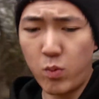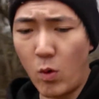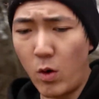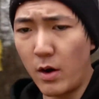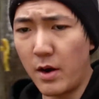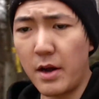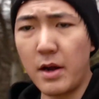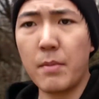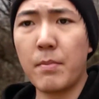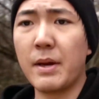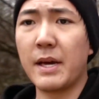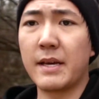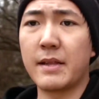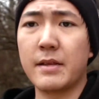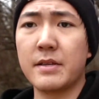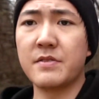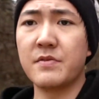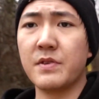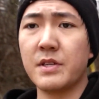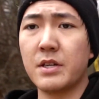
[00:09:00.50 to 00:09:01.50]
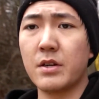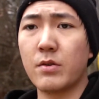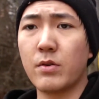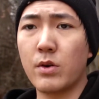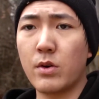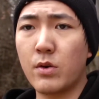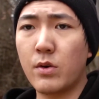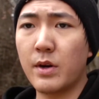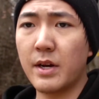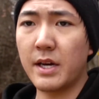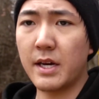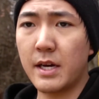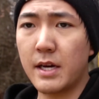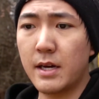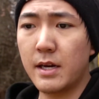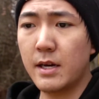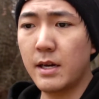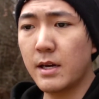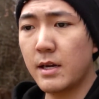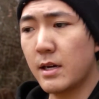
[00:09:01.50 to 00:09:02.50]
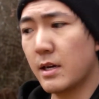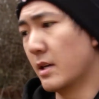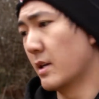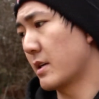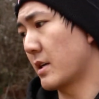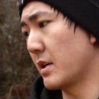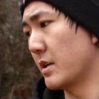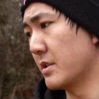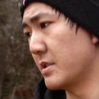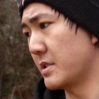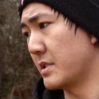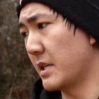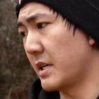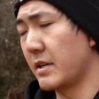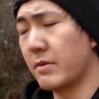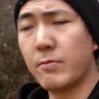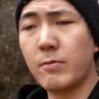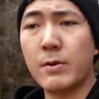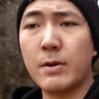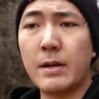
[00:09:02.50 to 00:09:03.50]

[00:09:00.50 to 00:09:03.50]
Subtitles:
wanted to make this video real quick, because it